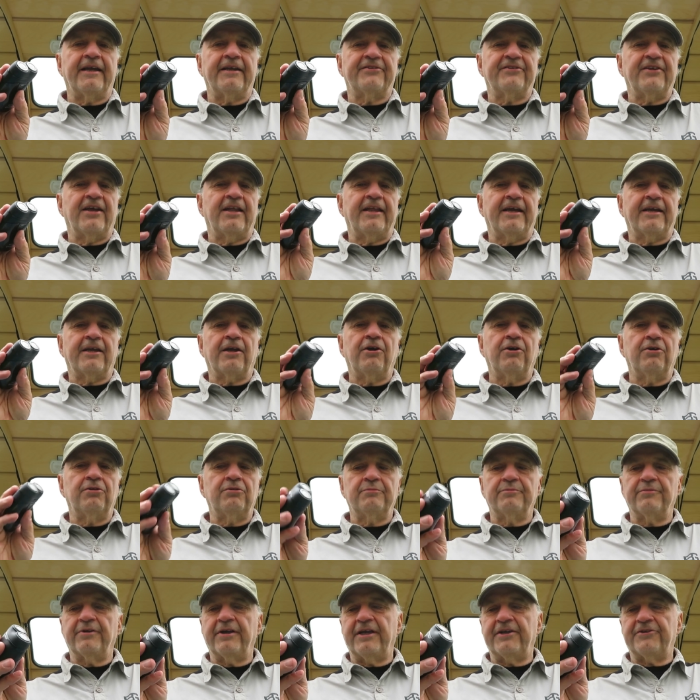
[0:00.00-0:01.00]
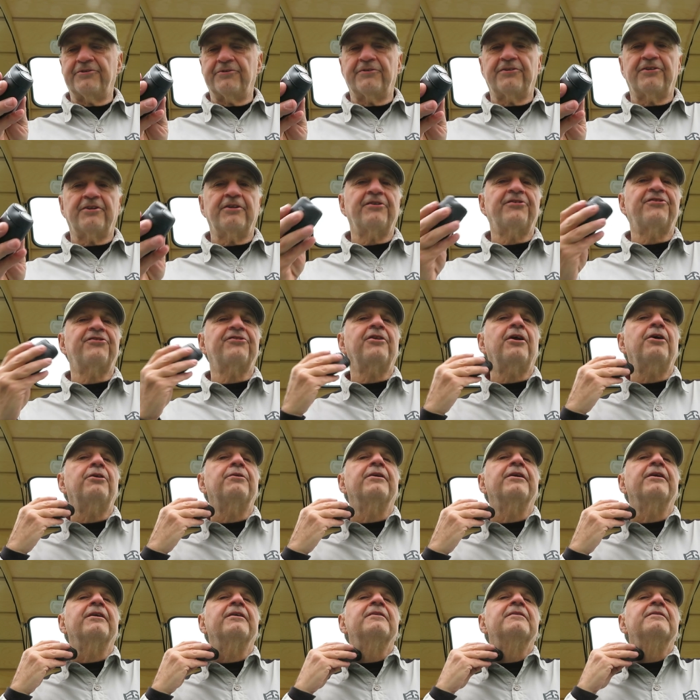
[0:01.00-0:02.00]
It's not like a home razor. It's a little
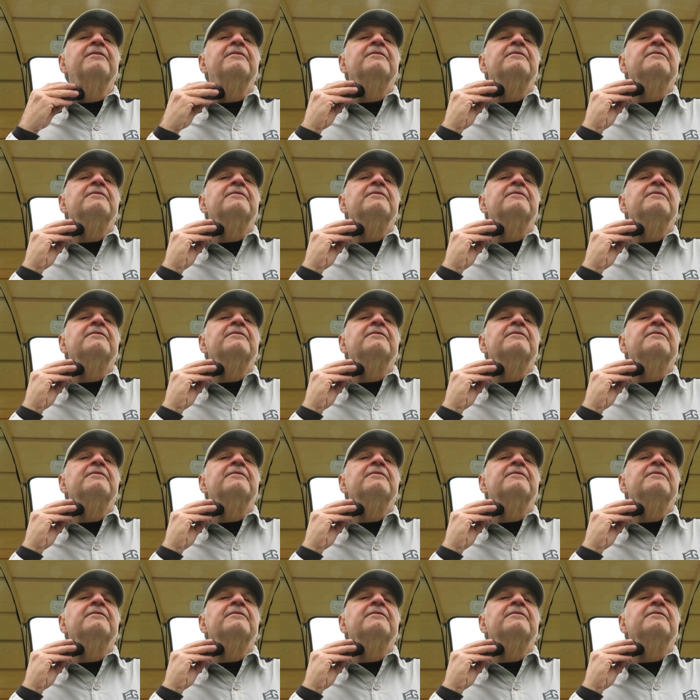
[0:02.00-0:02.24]
slower,